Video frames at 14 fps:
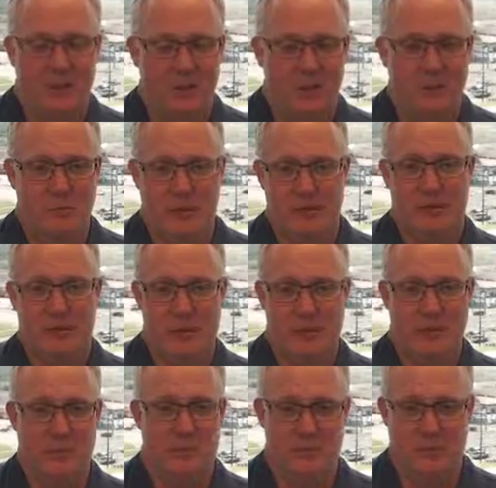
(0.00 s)
you, but other
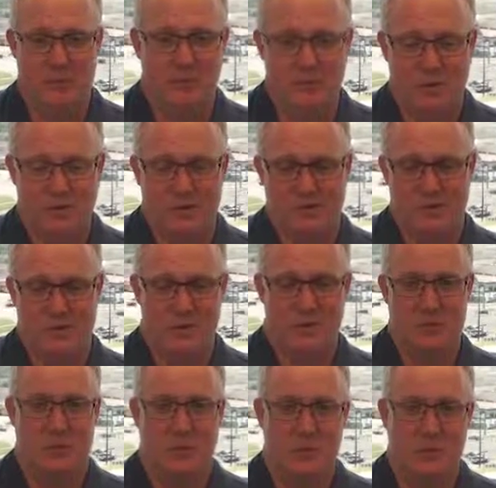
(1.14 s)
people that want the same
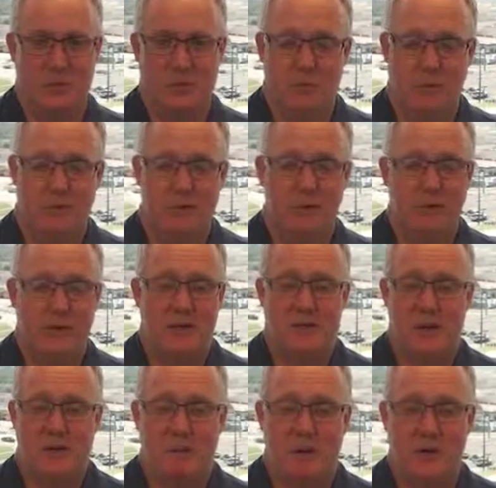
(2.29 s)
trip. And when
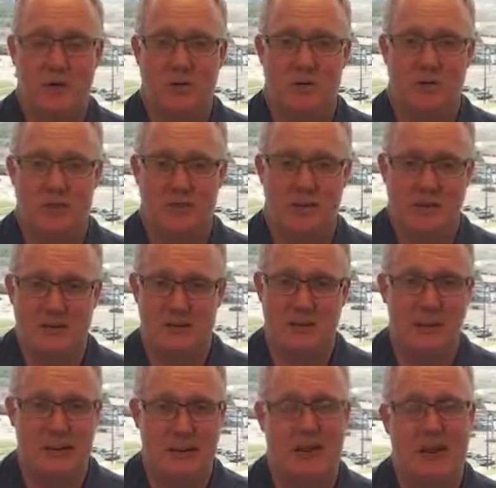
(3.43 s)
tickets are purchased, that
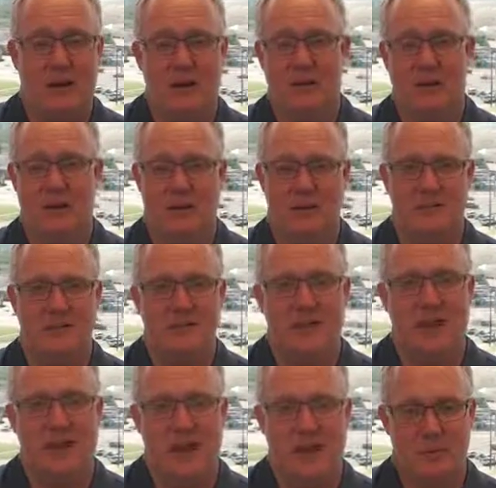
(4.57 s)
recalculates
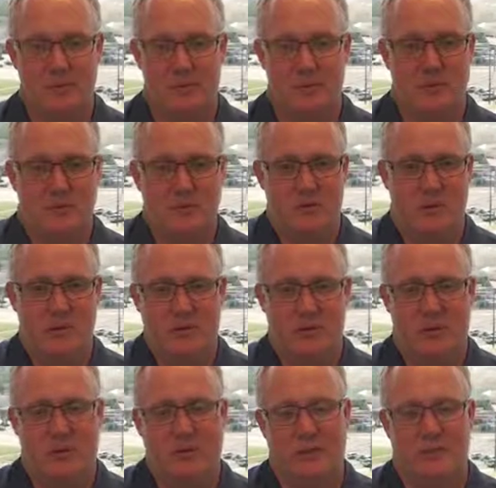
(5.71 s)
how much inventory they're
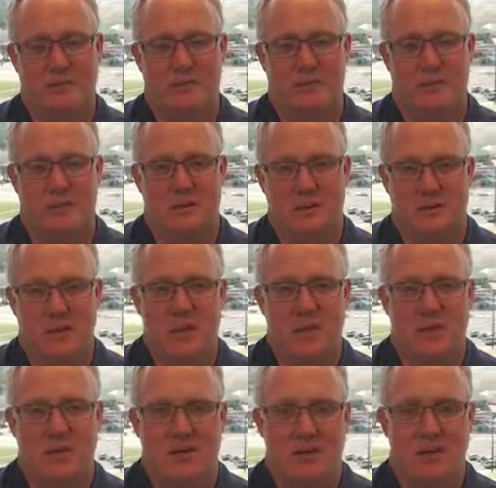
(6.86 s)
releasing. So
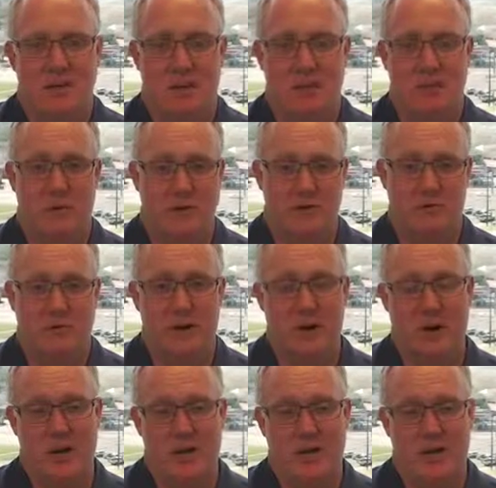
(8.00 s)
just remember, it's a
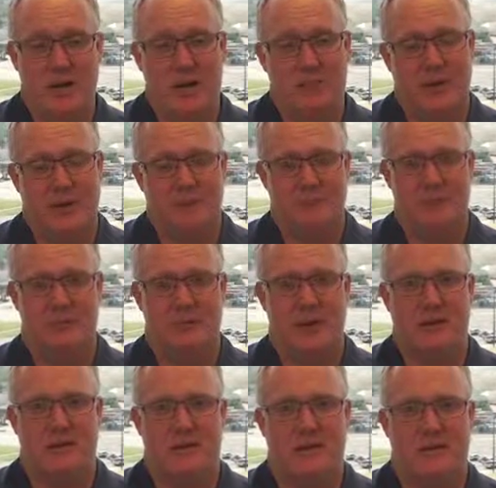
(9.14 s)
very dynamic system
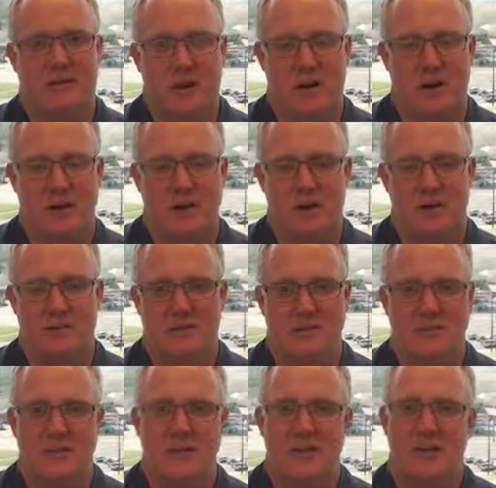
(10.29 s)
out there for airlines. And